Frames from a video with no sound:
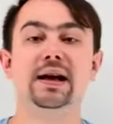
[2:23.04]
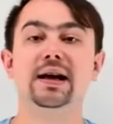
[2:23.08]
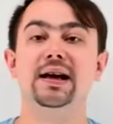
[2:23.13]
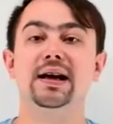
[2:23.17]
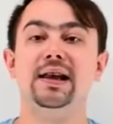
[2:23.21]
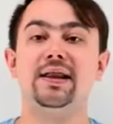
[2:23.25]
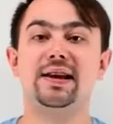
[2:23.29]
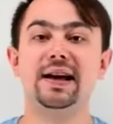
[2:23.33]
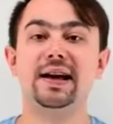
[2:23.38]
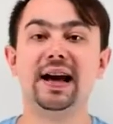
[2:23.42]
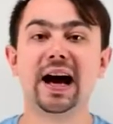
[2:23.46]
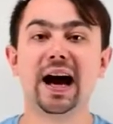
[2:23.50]

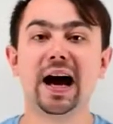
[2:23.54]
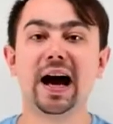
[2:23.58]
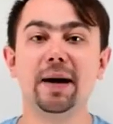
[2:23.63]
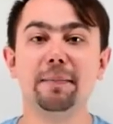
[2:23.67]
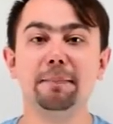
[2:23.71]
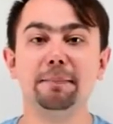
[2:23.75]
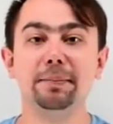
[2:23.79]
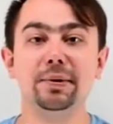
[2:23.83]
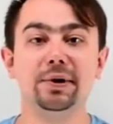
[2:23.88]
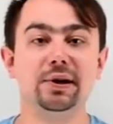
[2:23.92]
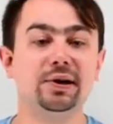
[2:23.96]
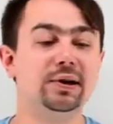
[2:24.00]
The
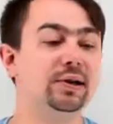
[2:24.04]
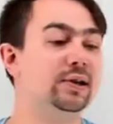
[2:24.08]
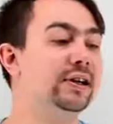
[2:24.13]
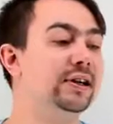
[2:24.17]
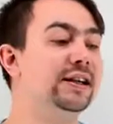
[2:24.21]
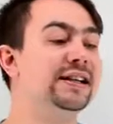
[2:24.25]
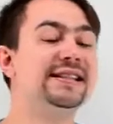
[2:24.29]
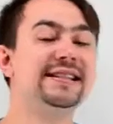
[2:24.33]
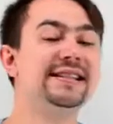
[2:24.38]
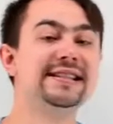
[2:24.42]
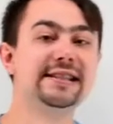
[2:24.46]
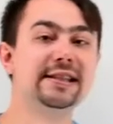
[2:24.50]
ampere
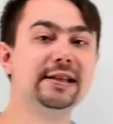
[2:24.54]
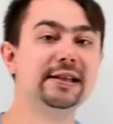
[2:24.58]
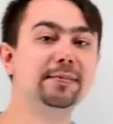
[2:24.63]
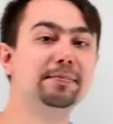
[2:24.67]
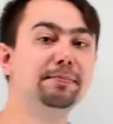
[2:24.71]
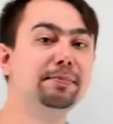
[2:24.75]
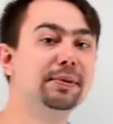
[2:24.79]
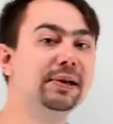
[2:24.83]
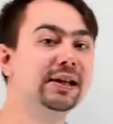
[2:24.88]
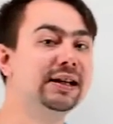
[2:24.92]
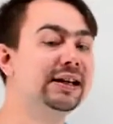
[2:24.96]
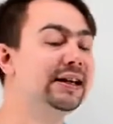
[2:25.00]
is
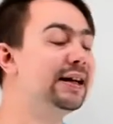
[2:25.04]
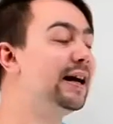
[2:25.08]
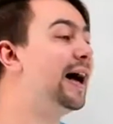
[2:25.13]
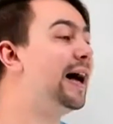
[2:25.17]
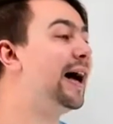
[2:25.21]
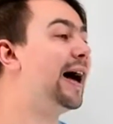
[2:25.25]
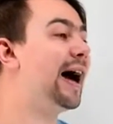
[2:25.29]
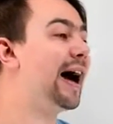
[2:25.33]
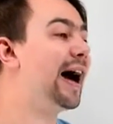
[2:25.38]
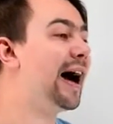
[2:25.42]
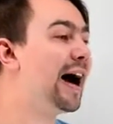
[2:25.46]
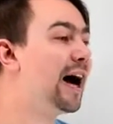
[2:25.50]
simply
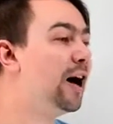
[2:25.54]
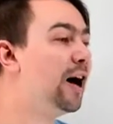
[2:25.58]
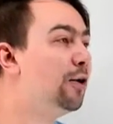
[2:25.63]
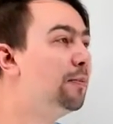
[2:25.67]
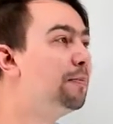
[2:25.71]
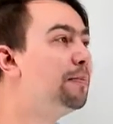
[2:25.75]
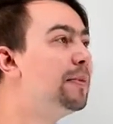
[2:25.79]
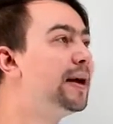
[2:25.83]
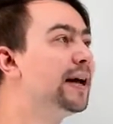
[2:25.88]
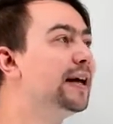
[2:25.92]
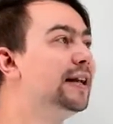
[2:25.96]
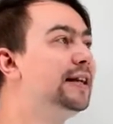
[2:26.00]
how
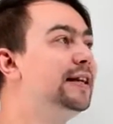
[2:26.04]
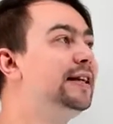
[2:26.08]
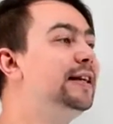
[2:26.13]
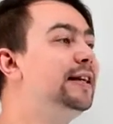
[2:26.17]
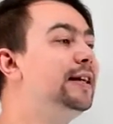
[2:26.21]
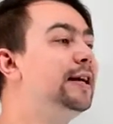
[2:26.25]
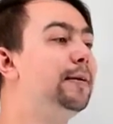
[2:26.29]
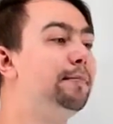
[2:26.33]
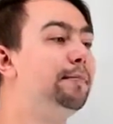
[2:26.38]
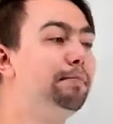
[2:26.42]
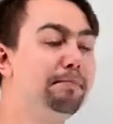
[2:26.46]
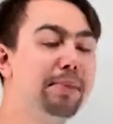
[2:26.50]
many
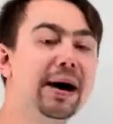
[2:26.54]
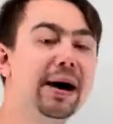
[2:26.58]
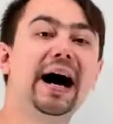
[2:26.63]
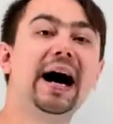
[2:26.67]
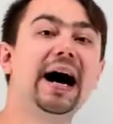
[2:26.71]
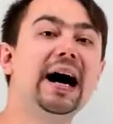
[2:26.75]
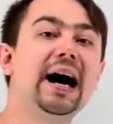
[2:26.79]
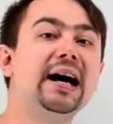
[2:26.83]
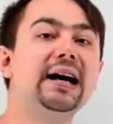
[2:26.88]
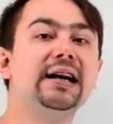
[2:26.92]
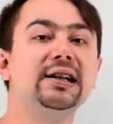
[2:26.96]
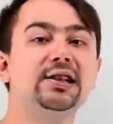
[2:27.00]

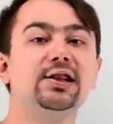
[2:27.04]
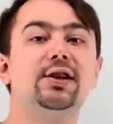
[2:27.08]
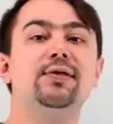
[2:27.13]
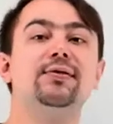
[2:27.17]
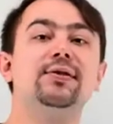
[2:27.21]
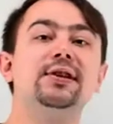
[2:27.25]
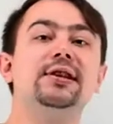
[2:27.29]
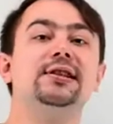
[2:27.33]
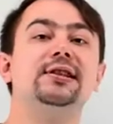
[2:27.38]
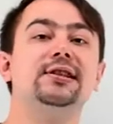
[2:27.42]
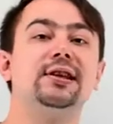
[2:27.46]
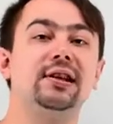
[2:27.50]
bags of
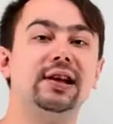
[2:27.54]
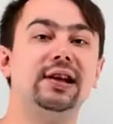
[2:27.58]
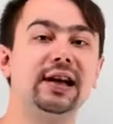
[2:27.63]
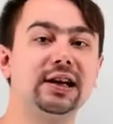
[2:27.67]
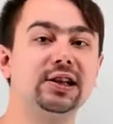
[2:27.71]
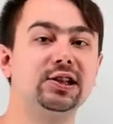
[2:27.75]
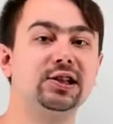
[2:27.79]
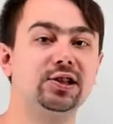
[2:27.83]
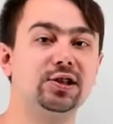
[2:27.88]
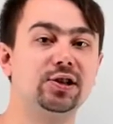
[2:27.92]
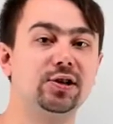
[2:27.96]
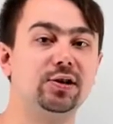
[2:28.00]
these
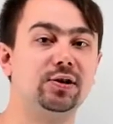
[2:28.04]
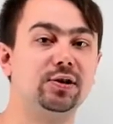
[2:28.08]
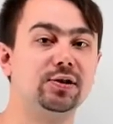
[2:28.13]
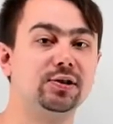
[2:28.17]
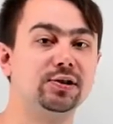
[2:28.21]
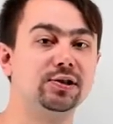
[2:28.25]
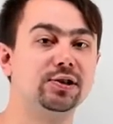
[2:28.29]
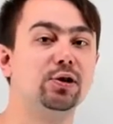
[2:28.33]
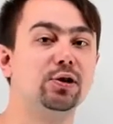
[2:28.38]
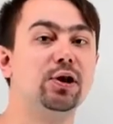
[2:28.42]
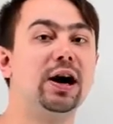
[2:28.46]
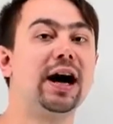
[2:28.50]

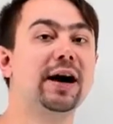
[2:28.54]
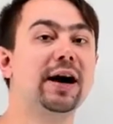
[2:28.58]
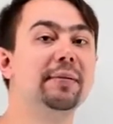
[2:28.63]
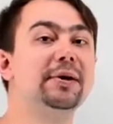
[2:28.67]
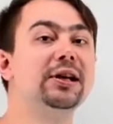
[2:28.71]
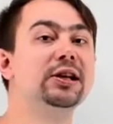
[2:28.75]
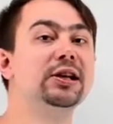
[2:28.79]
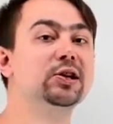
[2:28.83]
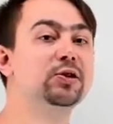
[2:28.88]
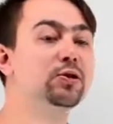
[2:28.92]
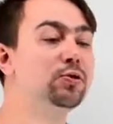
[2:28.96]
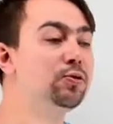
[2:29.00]
electrons, or how
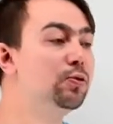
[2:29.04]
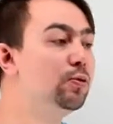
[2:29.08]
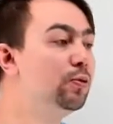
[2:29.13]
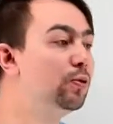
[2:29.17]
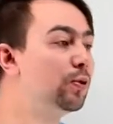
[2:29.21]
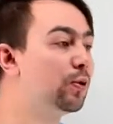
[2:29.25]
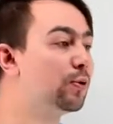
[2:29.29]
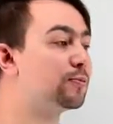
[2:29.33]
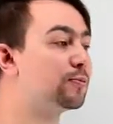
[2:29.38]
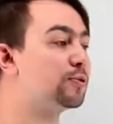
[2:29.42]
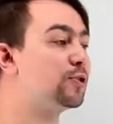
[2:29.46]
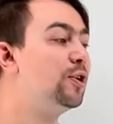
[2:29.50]
many
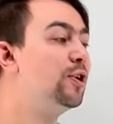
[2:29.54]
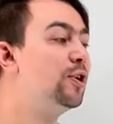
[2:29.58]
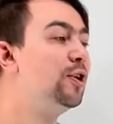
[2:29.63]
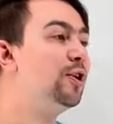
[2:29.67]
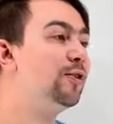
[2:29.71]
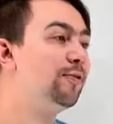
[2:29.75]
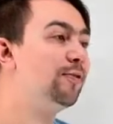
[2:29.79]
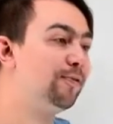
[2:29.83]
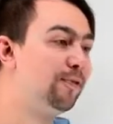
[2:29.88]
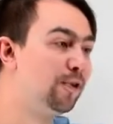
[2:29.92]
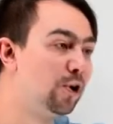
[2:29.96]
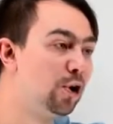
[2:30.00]
coulombs,
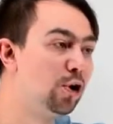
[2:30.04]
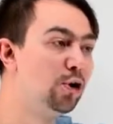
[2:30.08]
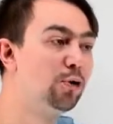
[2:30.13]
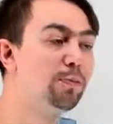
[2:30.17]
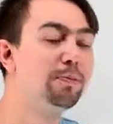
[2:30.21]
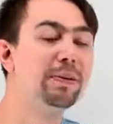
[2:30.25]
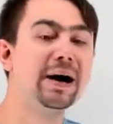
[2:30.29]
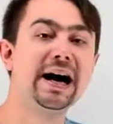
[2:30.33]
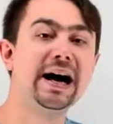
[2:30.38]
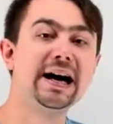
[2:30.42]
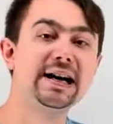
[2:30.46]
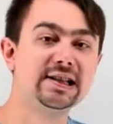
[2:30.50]
flow
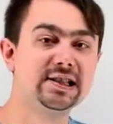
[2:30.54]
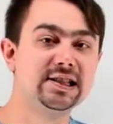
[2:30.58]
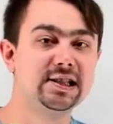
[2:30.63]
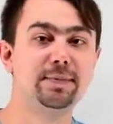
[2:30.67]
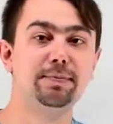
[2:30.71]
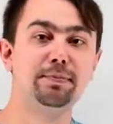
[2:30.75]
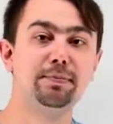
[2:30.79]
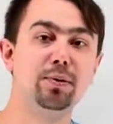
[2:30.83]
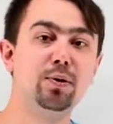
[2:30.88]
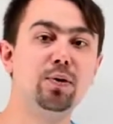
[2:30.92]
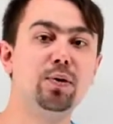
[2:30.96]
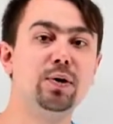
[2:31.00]
past a
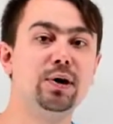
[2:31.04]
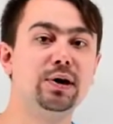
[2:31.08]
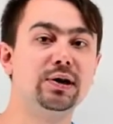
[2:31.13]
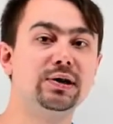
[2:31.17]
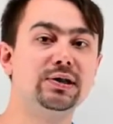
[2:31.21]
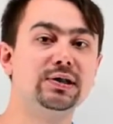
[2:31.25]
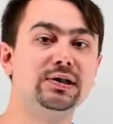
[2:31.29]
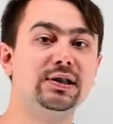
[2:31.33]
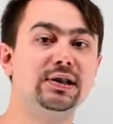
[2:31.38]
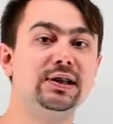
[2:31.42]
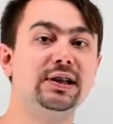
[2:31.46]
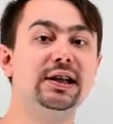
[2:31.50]

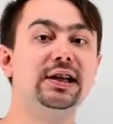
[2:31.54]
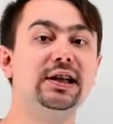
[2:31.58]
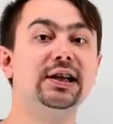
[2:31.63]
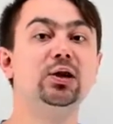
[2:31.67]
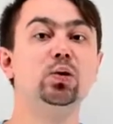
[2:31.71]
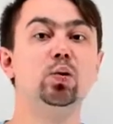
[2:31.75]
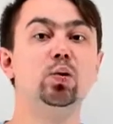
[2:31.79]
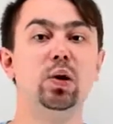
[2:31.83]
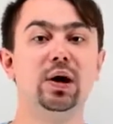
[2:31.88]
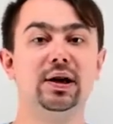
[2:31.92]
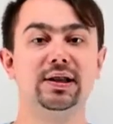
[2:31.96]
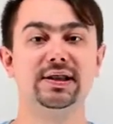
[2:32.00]
point in
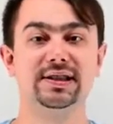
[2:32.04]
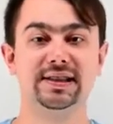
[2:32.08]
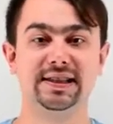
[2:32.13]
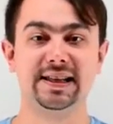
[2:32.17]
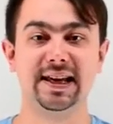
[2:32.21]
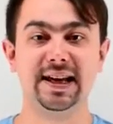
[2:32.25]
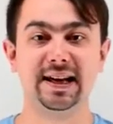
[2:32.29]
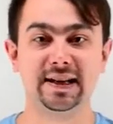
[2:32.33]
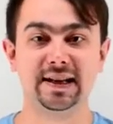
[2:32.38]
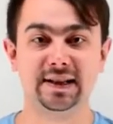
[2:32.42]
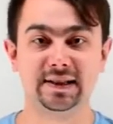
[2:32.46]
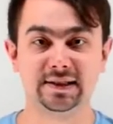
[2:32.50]
1
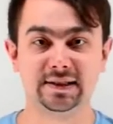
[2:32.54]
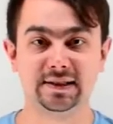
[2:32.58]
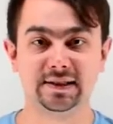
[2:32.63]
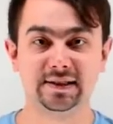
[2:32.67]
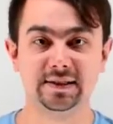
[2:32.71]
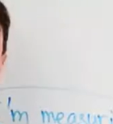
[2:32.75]
second.